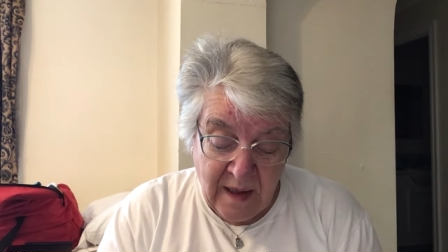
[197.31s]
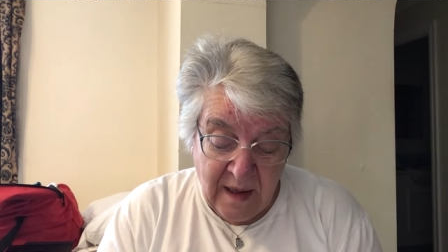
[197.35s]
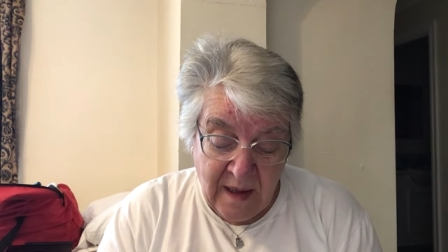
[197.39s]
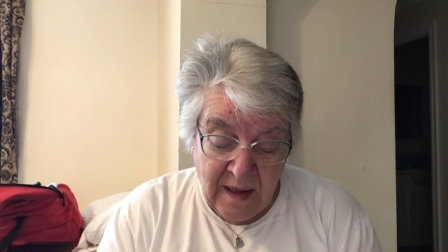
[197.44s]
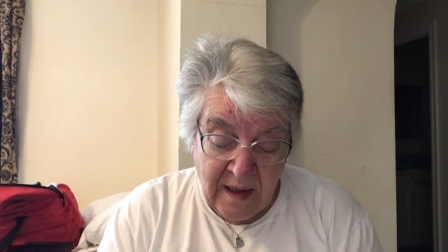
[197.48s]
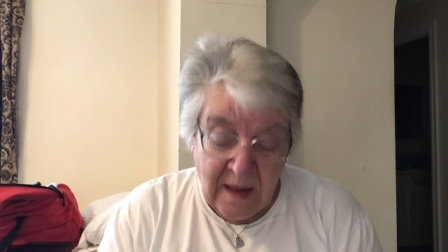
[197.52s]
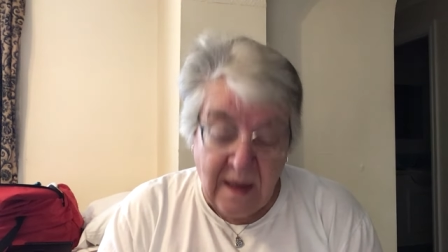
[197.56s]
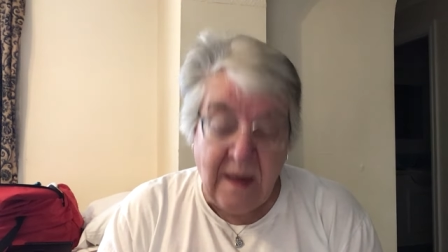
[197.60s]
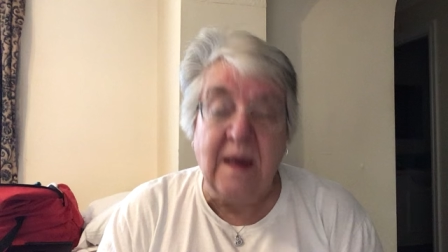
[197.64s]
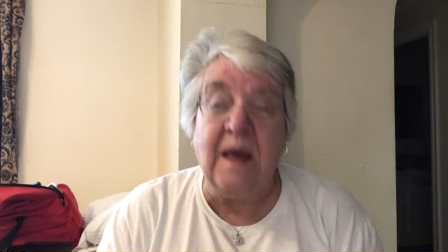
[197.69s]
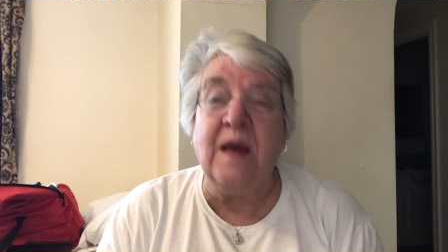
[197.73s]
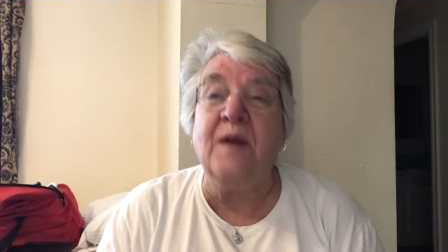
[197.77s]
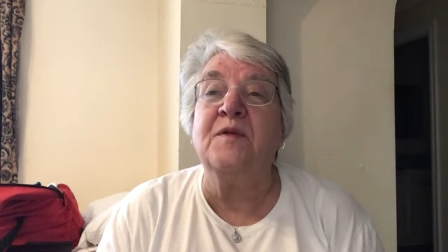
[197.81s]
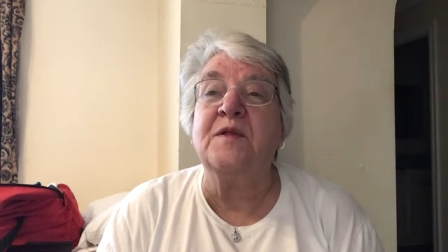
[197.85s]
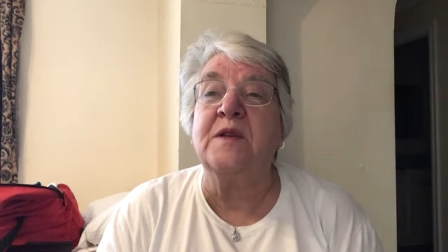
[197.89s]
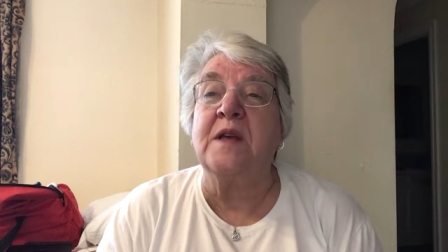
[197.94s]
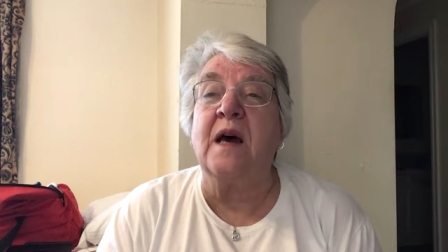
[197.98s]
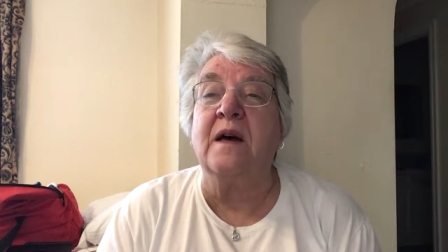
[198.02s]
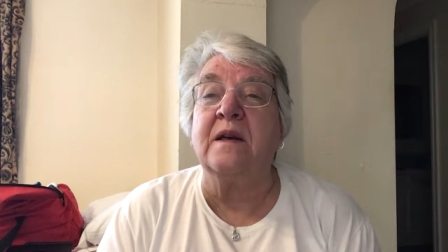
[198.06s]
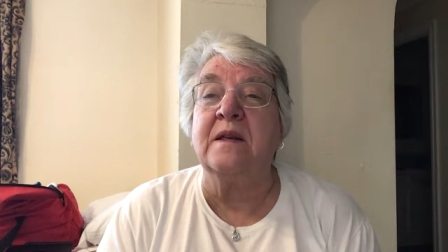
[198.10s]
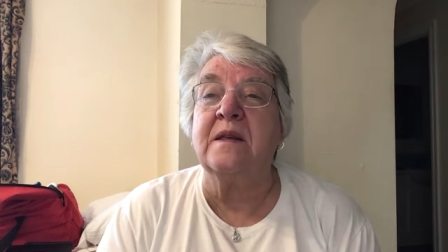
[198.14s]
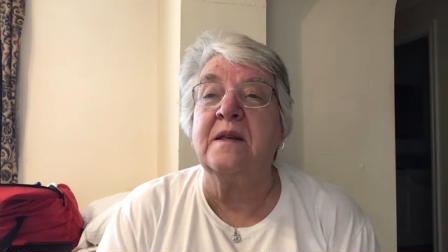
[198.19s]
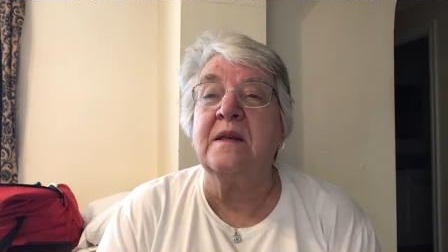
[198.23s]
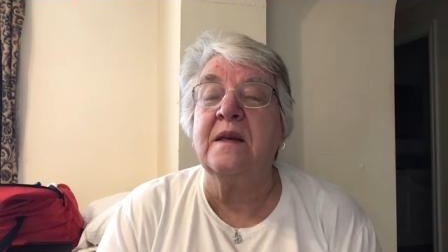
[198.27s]
he gives
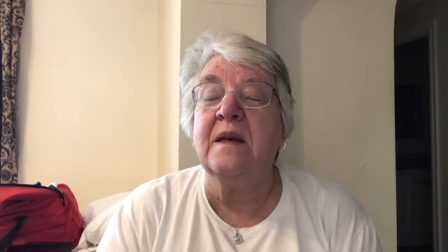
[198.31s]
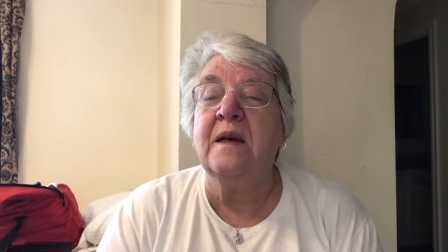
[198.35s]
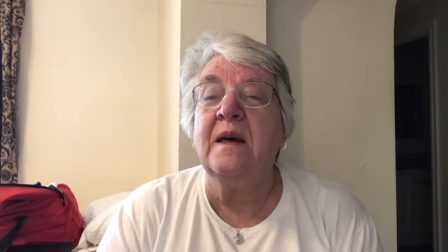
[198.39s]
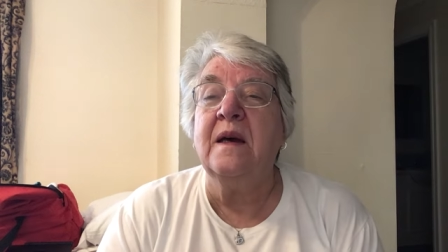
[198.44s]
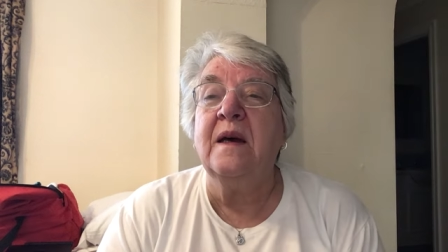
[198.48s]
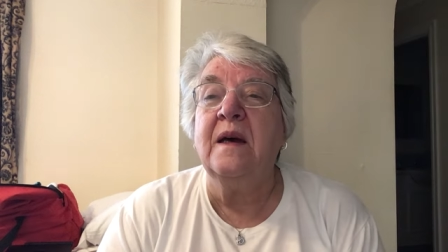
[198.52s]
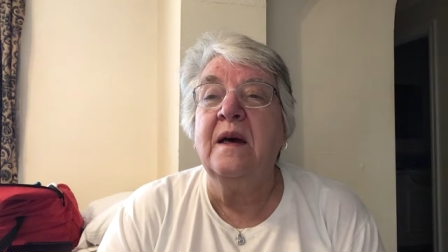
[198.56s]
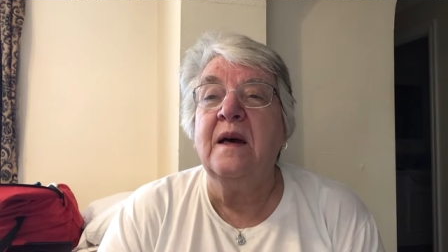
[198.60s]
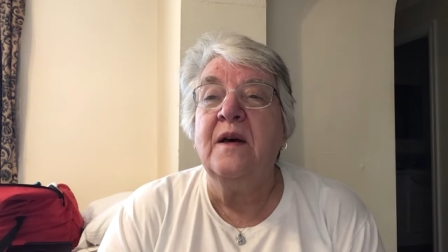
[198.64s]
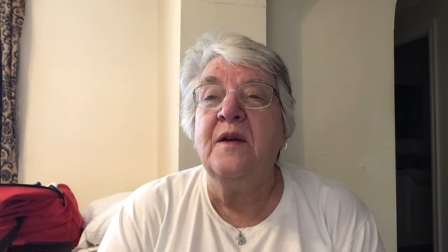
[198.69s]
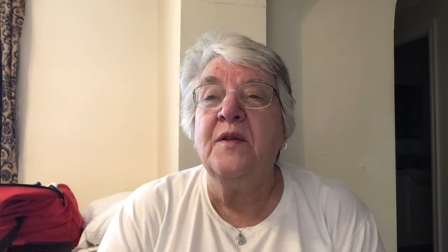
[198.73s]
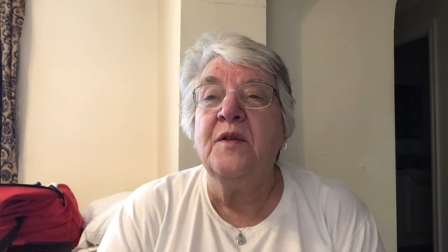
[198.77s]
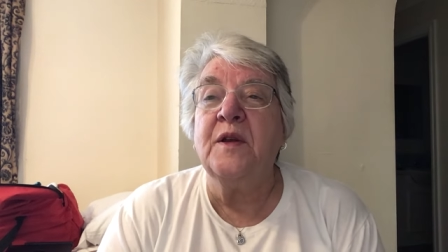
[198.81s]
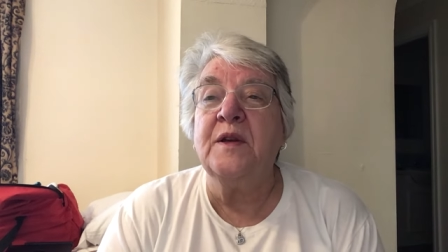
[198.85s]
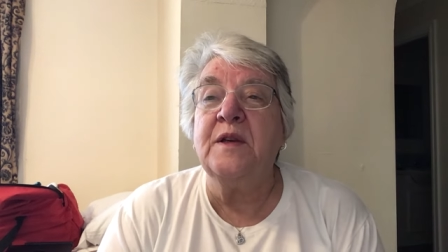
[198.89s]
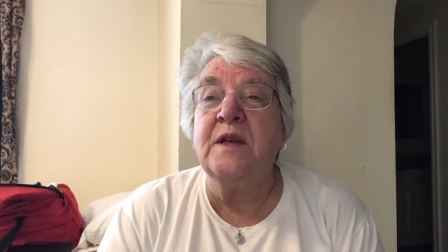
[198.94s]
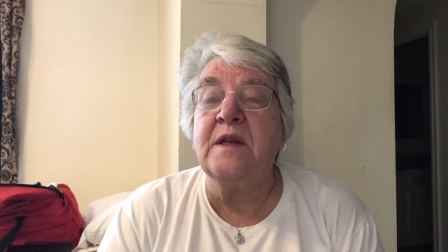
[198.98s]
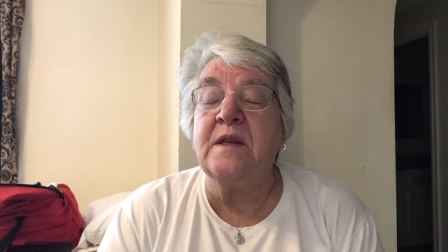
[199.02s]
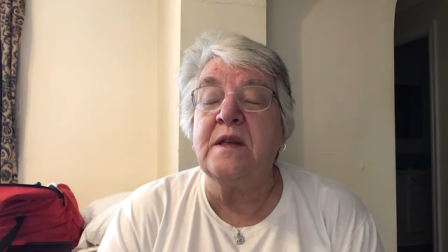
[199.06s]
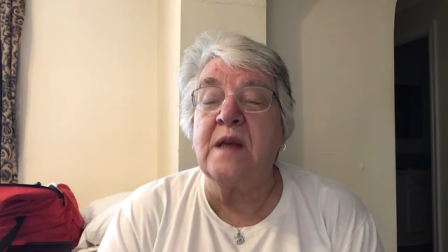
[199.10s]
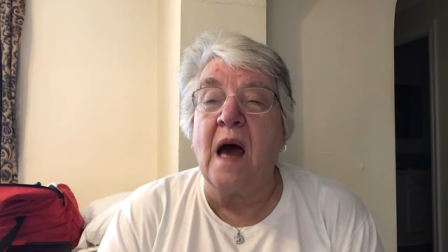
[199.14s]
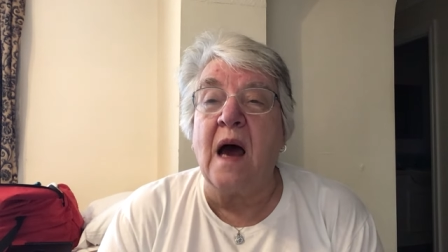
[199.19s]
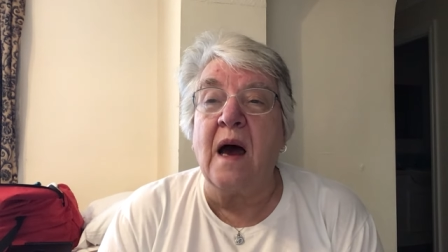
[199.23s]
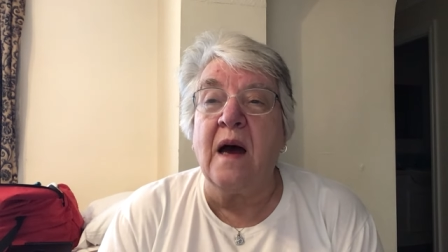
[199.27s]
us the
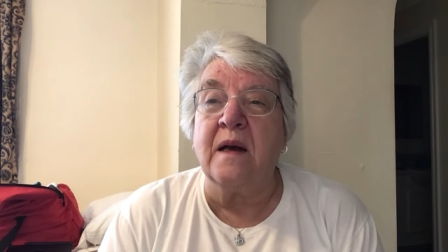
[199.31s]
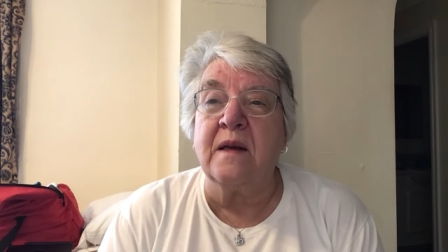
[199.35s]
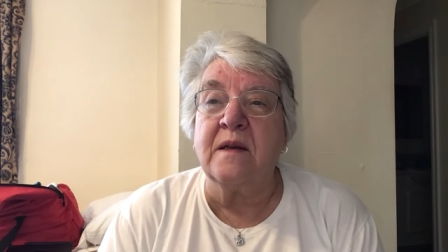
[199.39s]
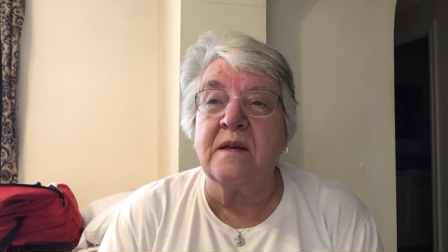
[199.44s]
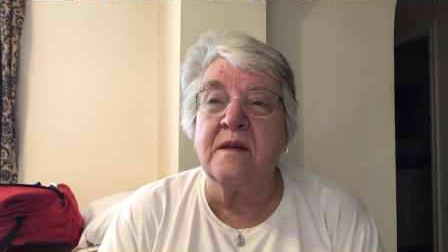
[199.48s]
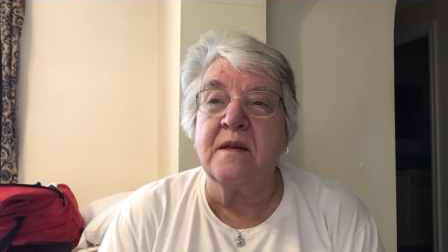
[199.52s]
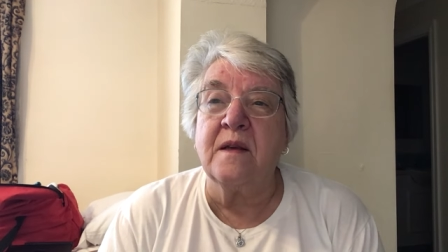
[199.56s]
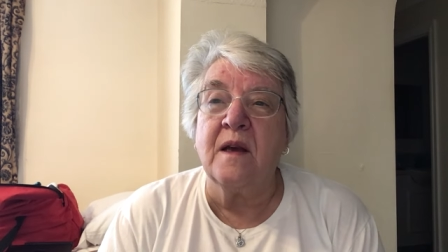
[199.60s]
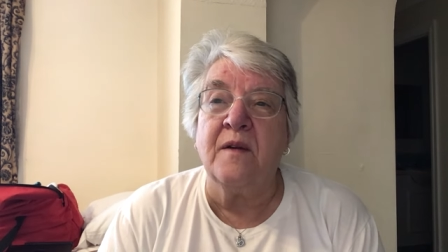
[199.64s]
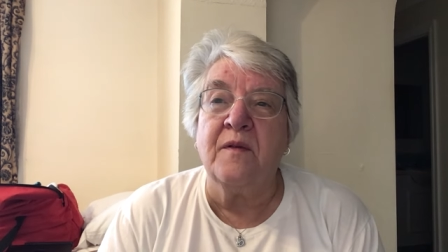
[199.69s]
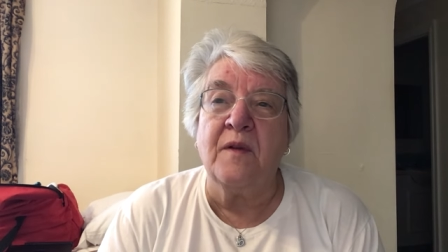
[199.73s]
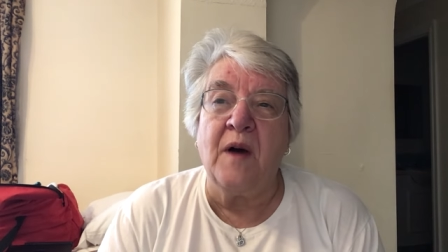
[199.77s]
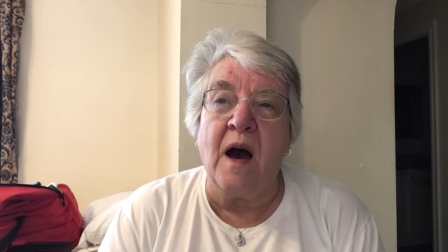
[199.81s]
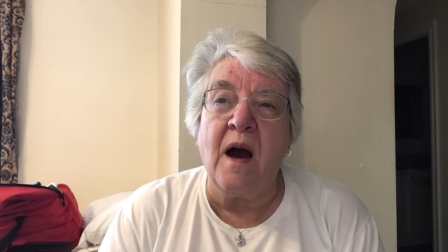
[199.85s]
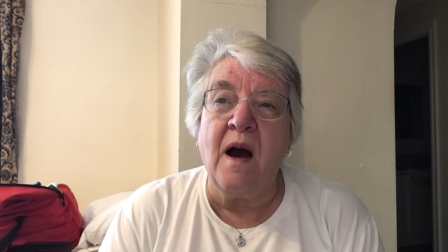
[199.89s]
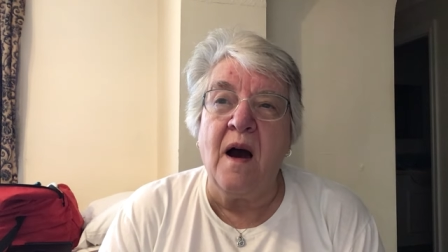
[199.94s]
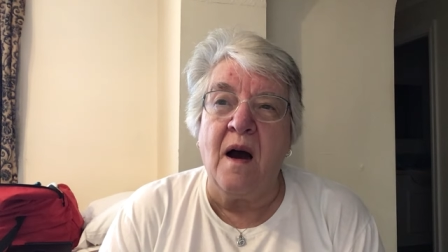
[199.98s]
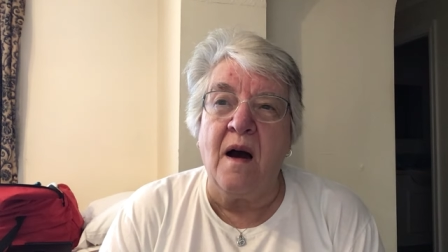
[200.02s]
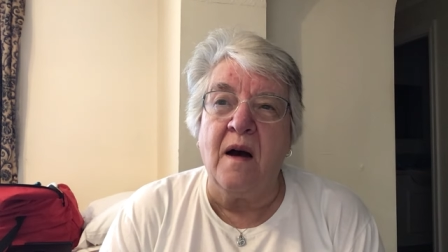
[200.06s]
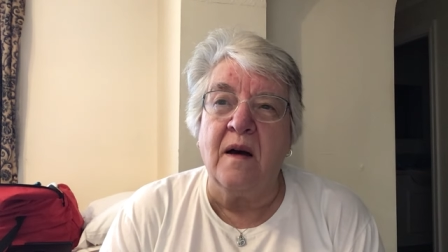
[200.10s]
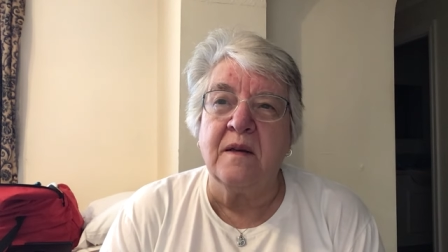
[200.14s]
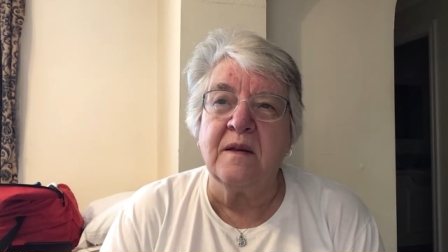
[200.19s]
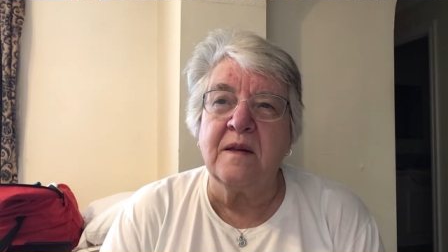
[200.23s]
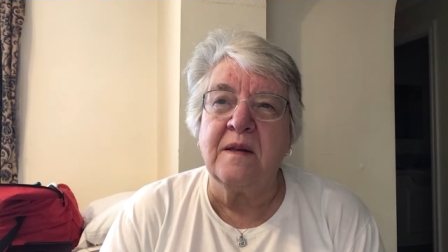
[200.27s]
desires of our
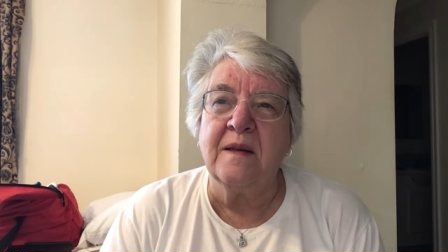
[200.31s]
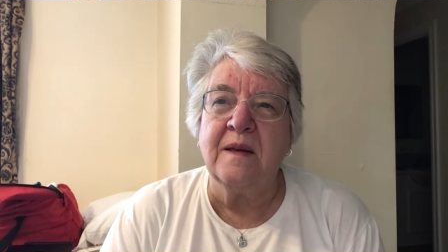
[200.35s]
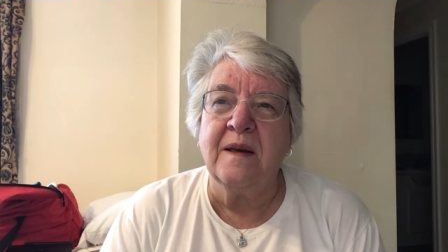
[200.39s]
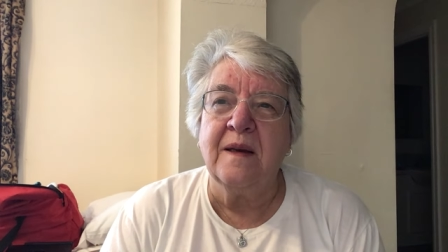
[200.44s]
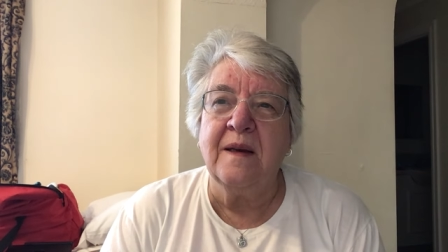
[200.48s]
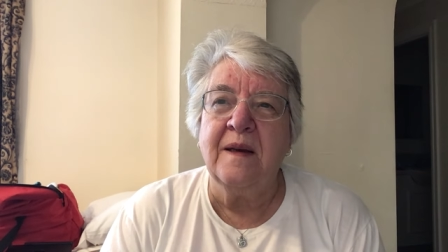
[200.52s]
heart.